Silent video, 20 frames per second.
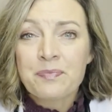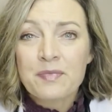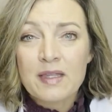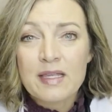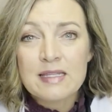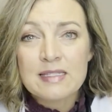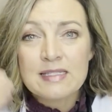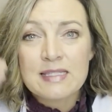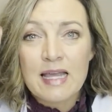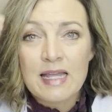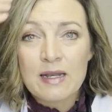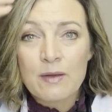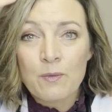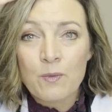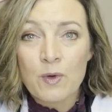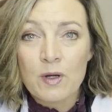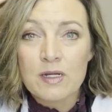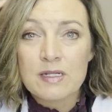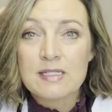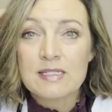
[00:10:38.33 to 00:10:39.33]
is that it
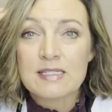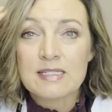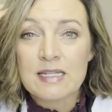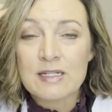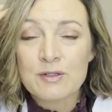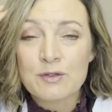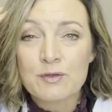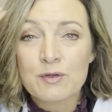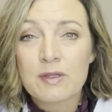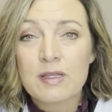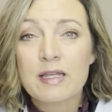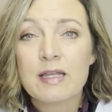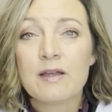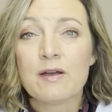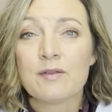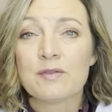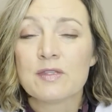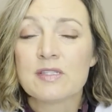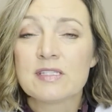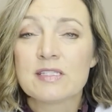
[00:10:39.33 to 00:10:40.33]
works centrally
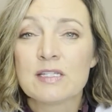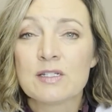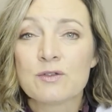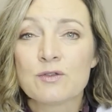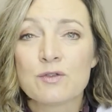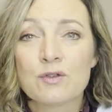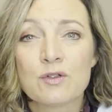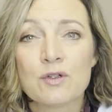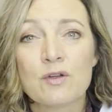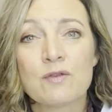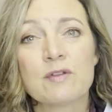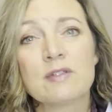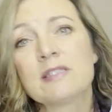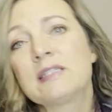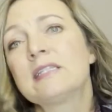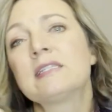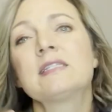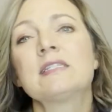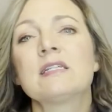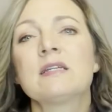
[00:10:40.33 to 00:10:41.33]
on the central nervous
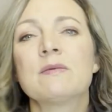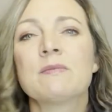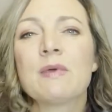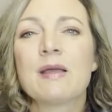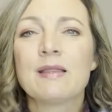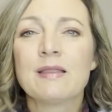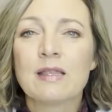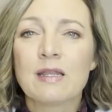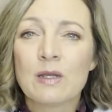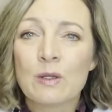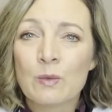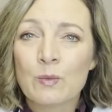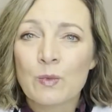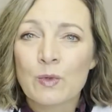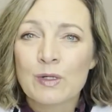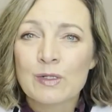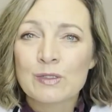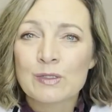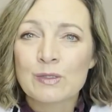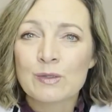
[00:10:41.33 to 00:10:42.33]
system, and then it
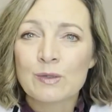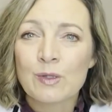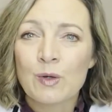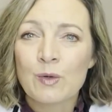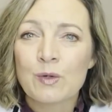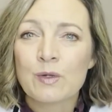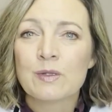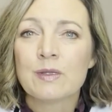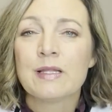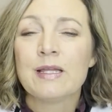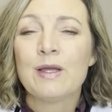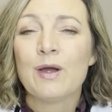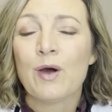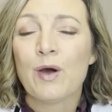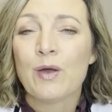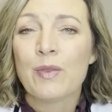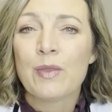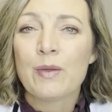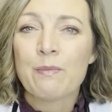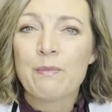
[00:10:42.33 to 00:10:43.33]
works locally
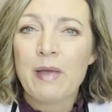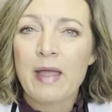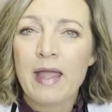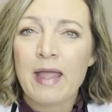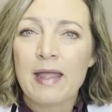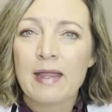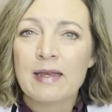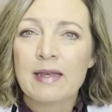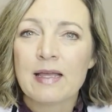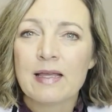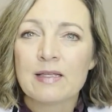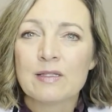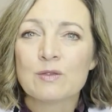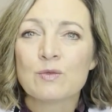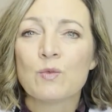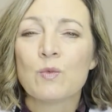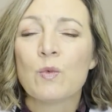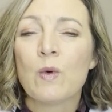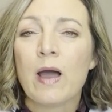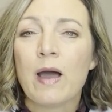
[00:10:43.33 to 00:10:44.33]
on the pain as
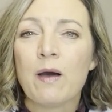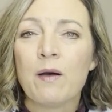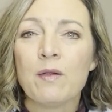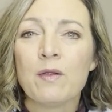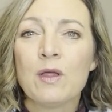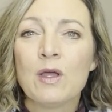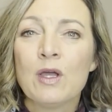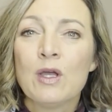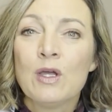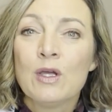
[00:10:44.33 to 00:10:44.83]
well.